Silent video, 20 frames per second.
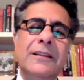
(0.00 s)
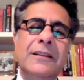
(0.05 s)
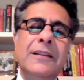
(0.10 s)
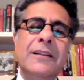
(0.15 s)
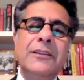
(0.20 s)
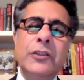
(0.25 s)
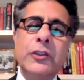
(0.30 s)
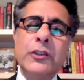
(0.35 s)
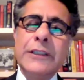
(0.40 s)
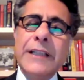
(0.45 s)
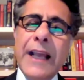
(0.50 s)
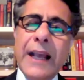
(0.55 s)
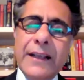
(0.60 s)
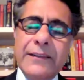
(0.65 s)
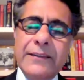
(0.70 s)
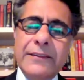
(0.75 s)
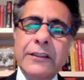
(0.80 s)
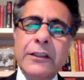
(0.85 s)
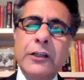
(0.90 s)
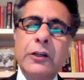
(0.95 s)
So
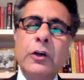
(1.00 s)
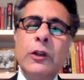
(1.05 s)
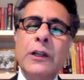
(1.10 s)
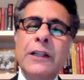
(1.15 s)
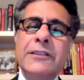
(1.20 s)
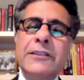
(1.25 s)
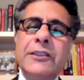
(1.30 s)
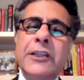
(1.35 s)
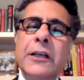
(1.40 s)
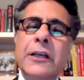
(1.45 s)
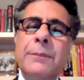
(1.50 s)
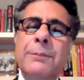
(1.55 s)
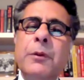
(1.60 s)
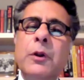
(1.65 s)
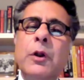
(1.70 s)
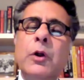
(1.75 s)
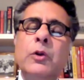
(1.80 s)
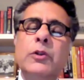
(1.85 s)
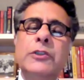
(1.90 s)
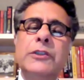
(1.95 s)
yes, the holistic
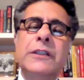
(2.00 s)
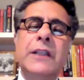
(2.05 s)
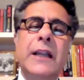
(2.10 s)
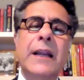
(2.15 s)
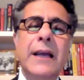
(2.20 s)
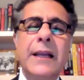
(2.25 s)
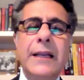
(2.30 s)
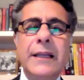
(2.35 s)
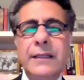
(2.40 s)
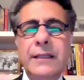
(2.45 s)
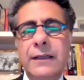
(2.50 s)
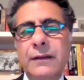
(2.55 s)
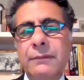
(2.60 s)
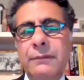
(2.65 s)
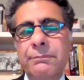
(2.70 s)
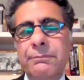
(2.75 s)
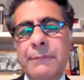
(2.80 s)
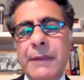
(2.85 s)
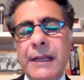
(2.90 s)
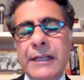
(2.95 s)
approach that I
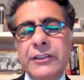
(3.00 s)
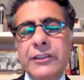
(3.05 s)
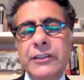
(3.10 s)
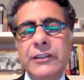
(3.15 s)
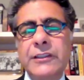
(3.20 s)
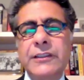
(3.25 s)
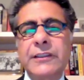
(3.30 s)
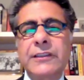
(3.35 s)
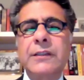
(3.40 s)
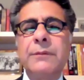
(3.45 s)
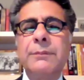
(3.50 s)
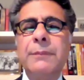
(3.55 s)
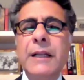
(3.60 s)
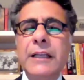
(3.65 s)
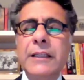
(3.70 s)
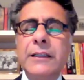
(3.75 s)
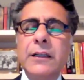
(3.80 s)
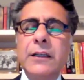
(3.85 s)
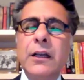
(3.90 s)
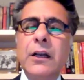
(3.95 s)
mentioned just a
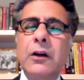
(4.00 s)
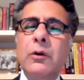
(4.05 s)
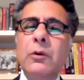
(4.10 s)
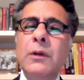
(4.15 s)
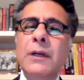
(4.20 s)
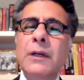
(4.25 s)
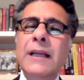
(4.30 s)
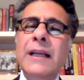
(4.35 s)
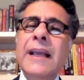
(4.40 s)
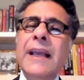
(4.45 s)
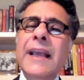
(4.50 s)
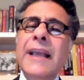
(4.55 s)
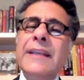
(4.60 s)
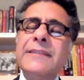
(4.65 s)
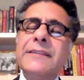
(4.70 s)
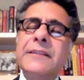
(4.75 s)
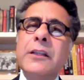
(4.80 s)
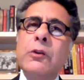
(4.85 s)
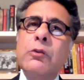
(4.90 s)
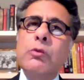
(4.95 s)
minute ago
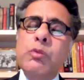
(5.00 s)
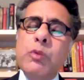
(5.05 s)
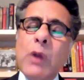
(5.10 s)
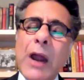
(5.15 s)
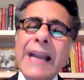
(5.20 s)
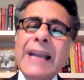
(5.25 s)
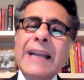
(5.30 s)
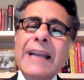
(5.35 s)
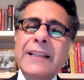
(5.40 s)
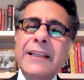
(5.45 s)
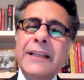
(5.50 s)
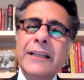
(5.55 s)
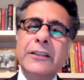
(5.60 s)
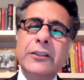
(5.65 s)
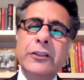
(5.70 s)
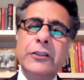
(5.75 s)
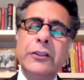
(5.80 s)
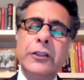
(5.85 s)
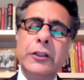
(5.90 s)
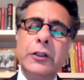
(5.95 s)
is the right thing
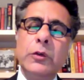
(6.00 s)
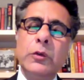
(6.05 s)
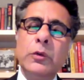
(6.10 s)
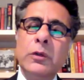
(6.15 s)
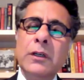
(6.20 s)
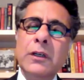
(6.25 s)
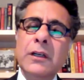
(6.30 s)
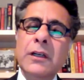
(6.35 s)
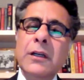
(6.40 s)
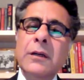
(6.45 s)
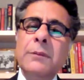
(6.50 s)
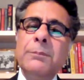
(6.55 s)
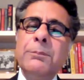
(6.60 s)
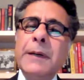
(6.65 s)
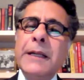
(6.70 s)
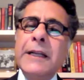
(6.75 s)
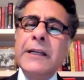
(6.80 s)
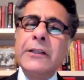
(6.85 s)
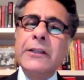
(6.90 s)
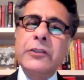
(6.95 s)
to do,
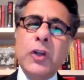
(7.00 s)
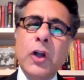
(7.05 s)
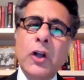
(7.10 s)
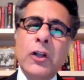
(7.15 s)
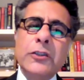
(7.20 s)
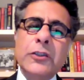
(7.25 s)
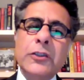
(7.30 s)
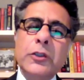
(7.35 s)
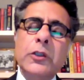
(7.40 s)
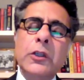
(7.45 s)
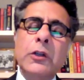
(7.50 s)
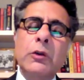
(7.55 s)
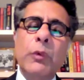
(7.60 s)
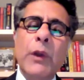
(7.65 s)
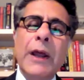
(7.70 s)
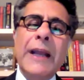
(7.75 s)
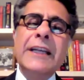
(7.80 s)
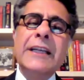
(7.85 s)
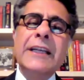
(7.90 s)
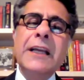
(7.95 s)
but it is also the
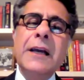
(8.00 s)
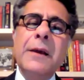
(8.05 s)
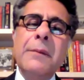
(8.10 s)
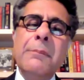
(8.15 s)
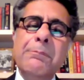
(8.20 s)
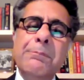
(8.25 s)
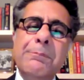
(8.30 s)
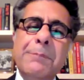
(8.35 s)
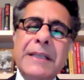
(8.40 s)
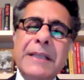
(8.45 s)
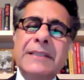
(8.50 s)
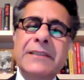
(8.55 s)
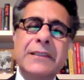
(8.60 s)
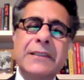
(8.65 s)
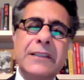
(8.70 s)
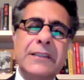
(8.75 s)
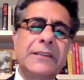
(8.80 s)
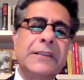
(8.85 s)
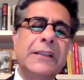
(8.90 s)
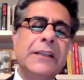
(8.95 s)
right
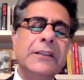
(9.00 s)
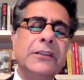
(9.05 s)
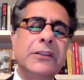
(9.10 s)
business thing